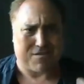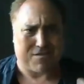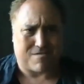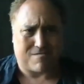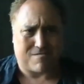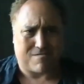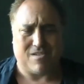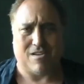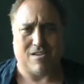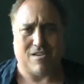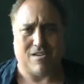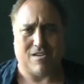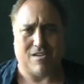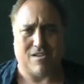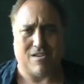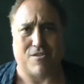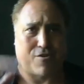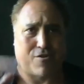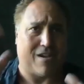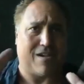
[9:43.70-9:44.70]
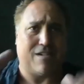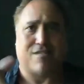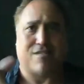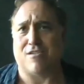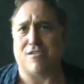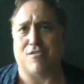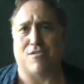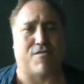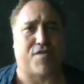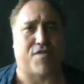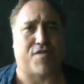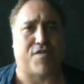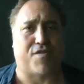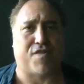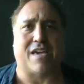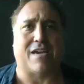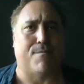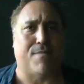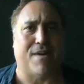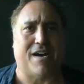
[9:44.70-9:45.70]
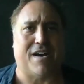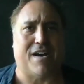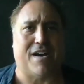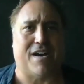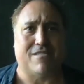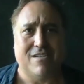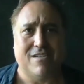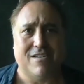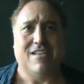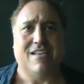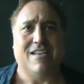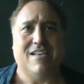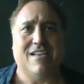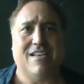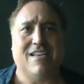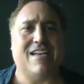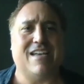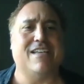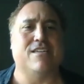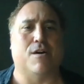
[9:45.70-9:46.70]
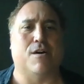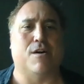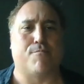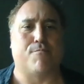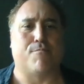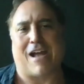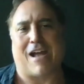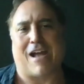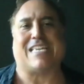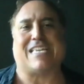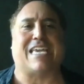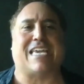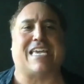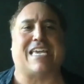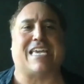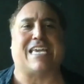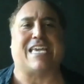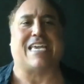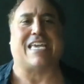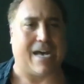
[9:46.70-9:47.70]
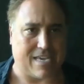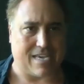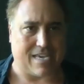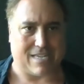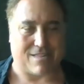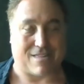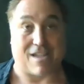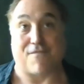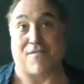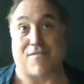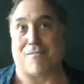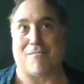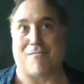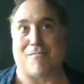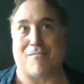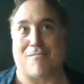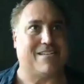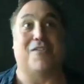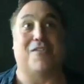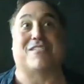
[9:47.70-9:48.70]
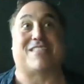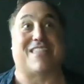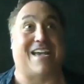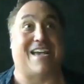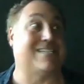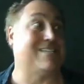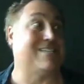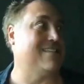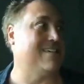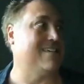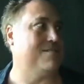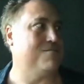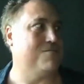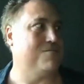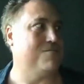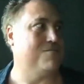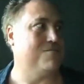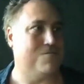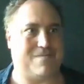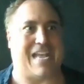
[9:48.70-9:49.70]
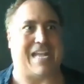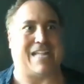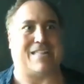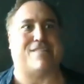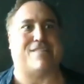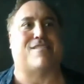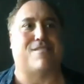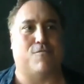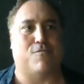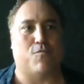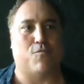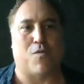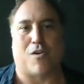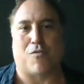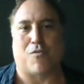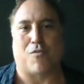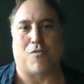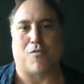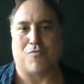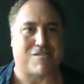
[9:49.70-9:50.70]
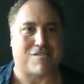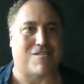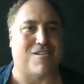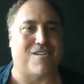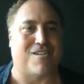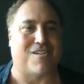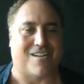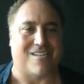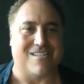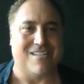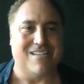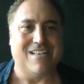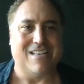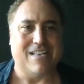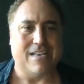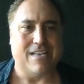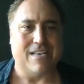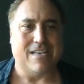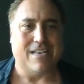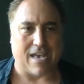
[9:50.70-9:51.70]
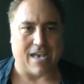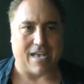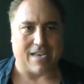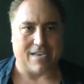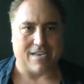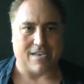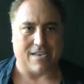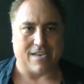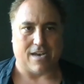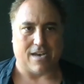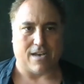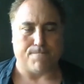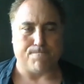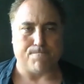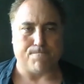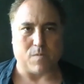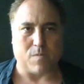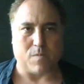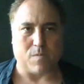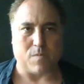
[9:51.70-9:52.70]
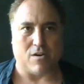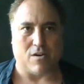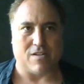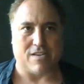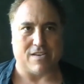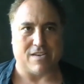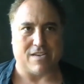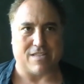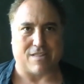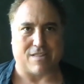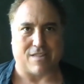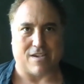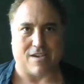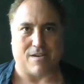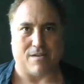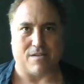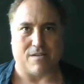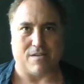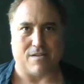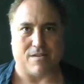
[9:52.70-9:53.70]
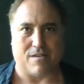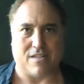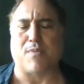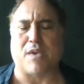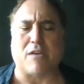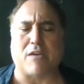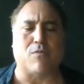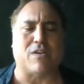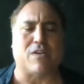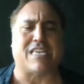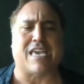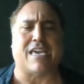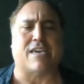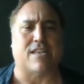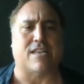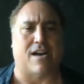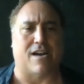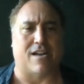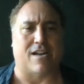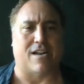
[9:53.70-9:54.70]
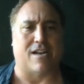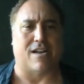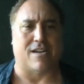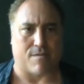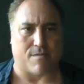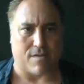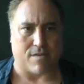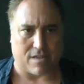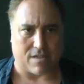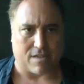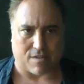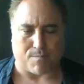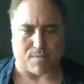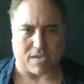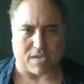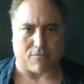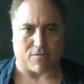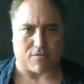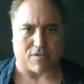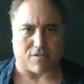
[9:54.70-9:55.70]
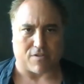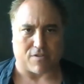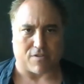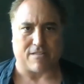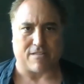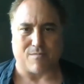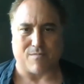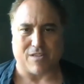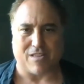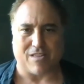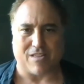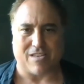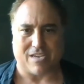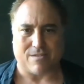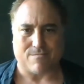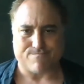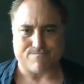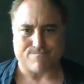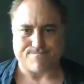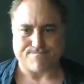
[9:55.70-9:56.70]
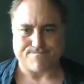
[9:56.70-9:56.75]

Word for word: guys you know you're crazy you don't think about you know practicality and stuff and i'm like no it's actually that's where we start and uh you know and it's a uh, it's a big we take it on as a as a big responsibility